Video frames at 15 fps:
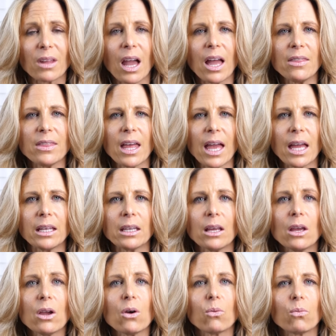And
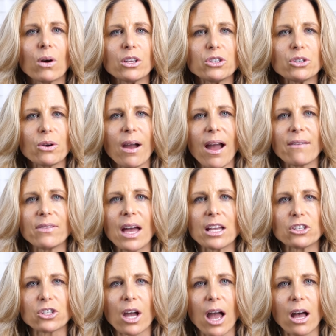then once you have
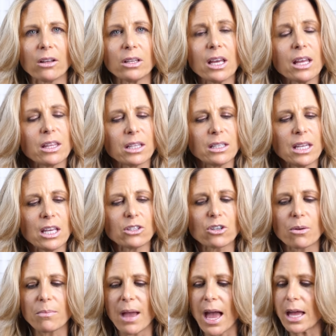that child, the needs
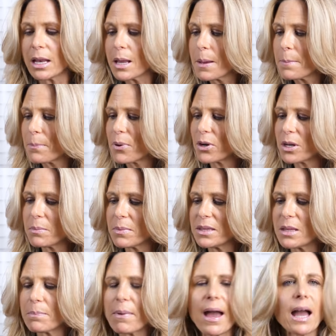are met, put them
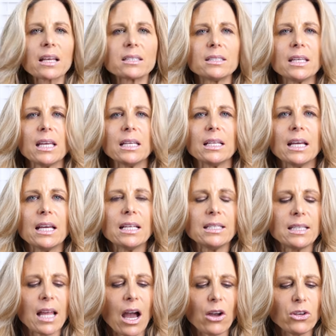in the back seat.
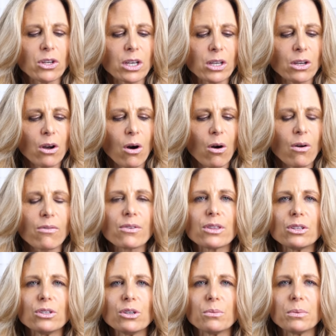Now you can go over
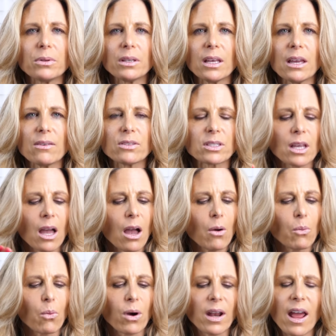the new beliefs,
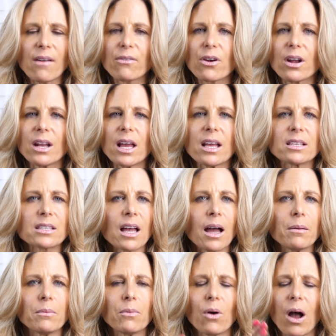whatever it is.
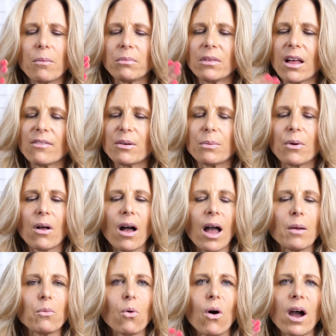I'm lovable,
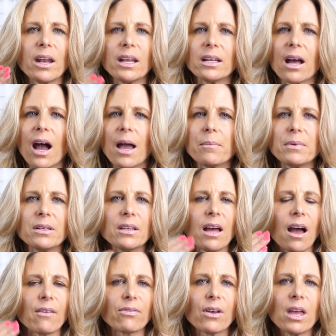I'm wanted, I'm
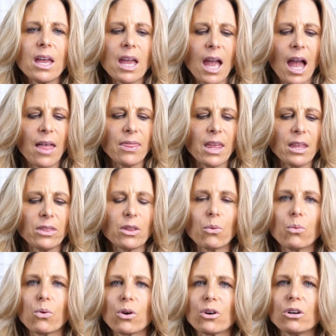enough. And then the
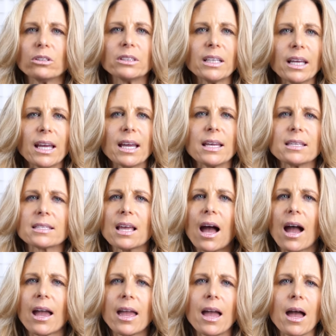world is
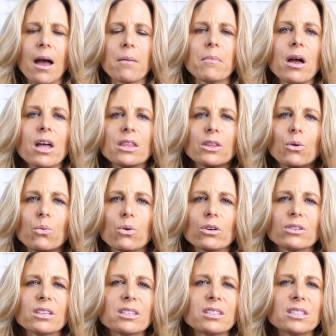I am, the
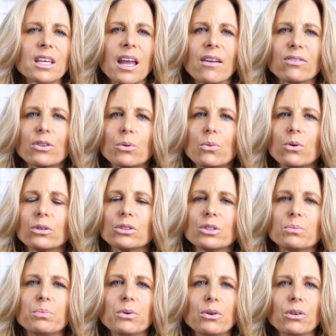world is safe, the world
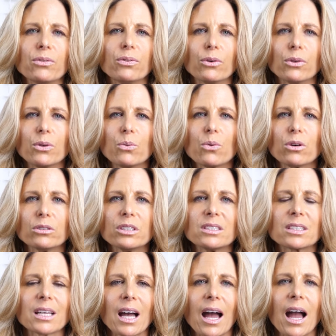is beautiful, the world
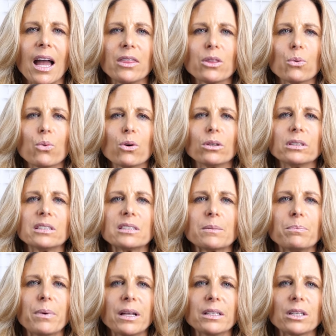is kind, the world is
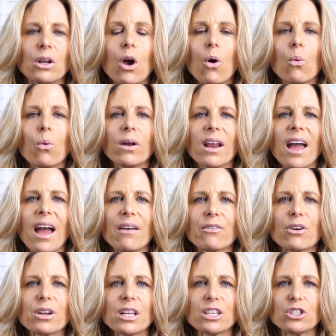abundant.
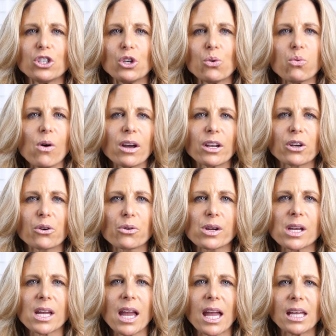Whatever it is you want to
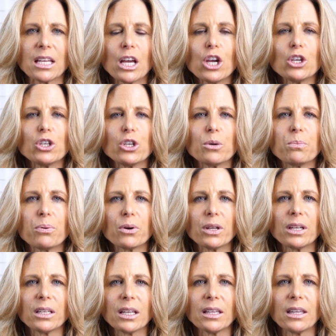create, you
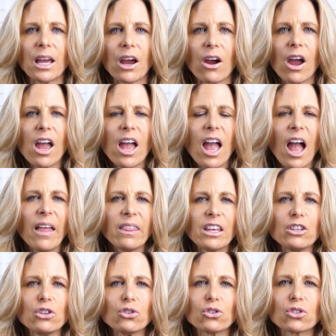put it in there and
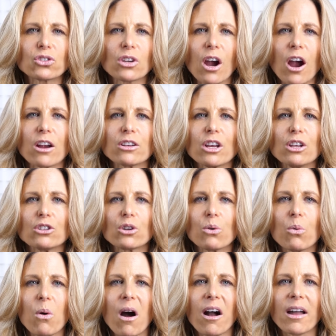then you start to
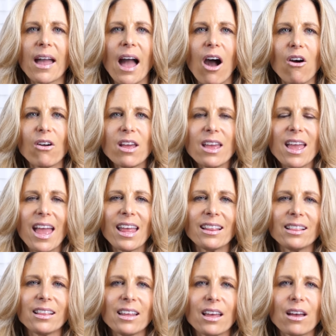walk out
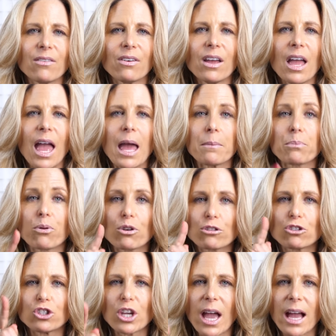and live and
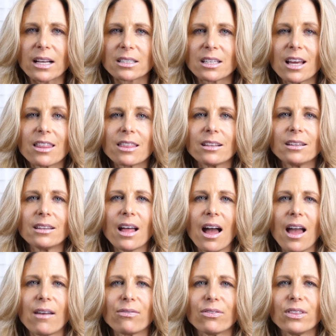project the
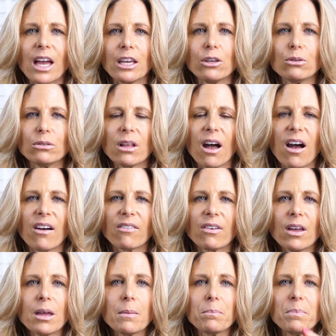life that you love
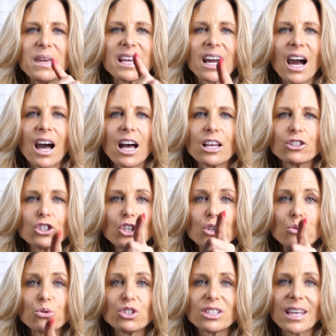because
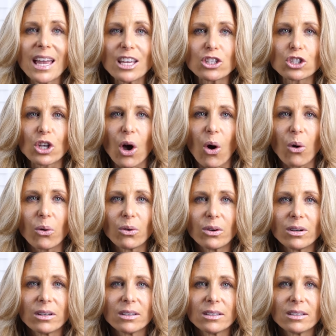you say so.
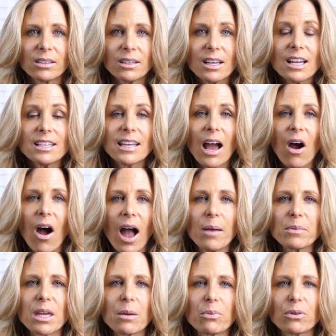Now
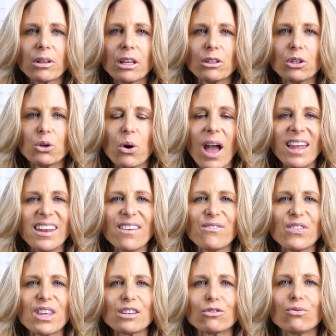I'm Kimberly Lou, and if
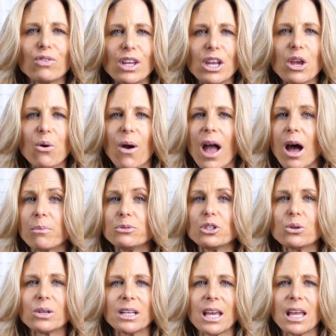this video helped
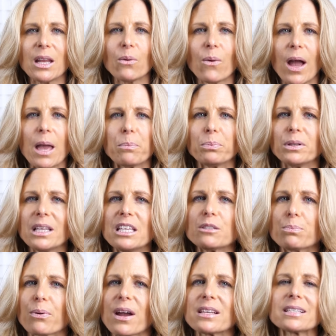you in any way, please
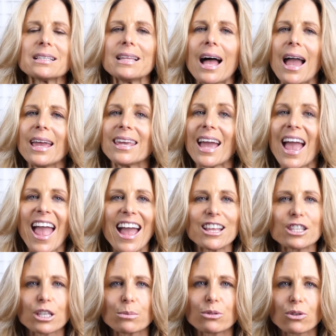press like
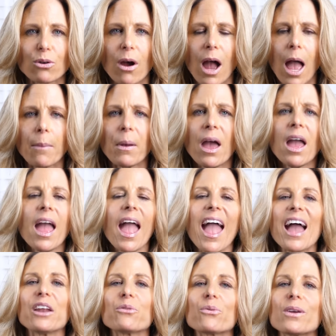and subscribe,
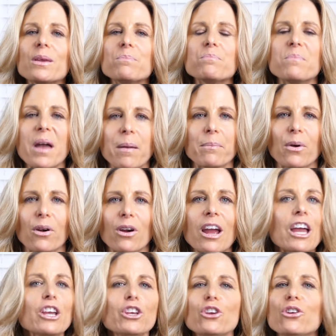and remember,
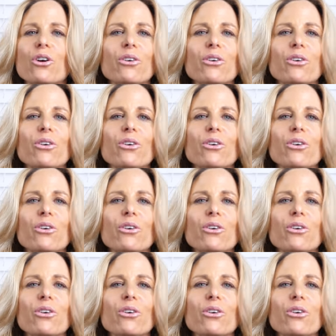you